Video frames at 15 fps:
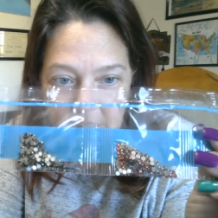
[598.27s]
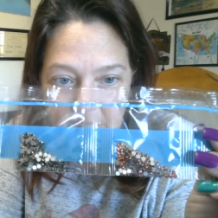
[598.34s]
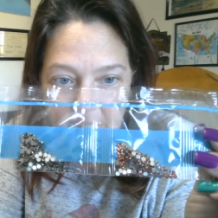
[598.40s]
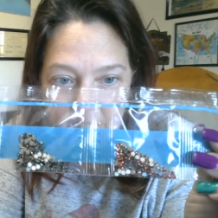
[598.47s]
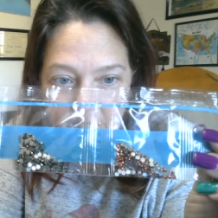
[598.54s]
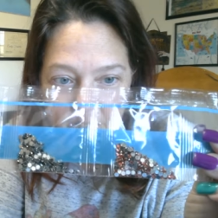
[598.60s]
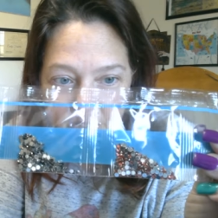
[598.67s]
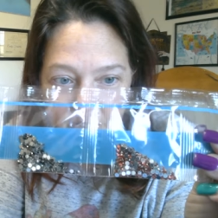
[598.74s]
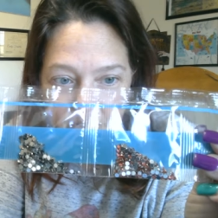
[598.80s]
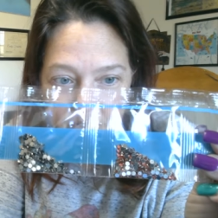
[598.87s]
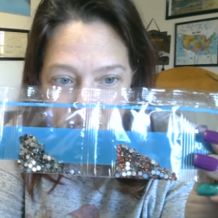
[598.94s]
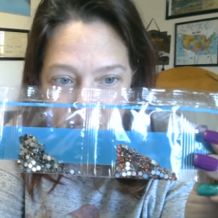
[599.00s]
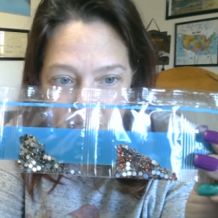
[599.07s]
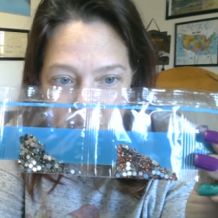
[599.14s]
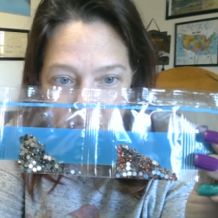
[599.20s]

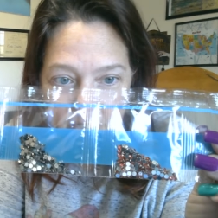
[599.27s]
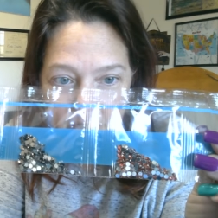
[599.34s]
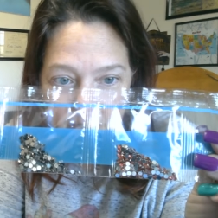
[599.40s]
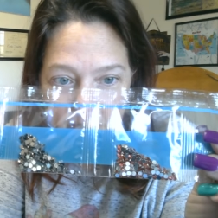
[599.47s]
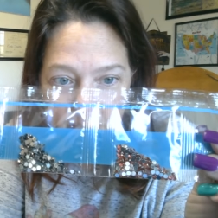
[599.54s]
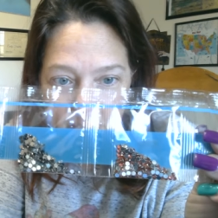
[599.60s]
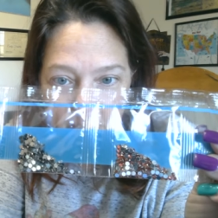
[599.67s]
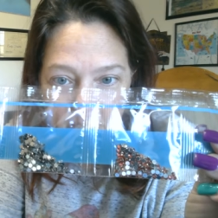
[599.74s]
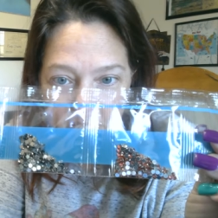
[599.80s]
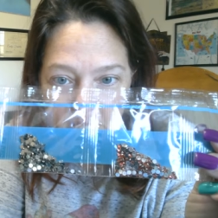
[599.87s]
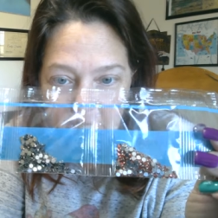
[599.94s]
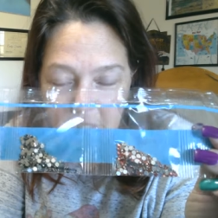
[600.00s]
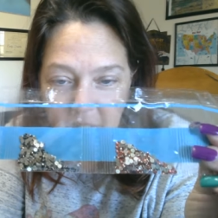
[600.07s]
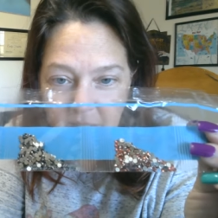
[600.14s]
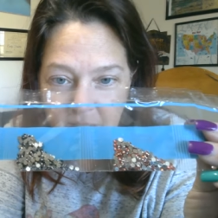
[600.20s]
There's
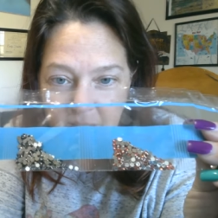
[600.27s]
pink,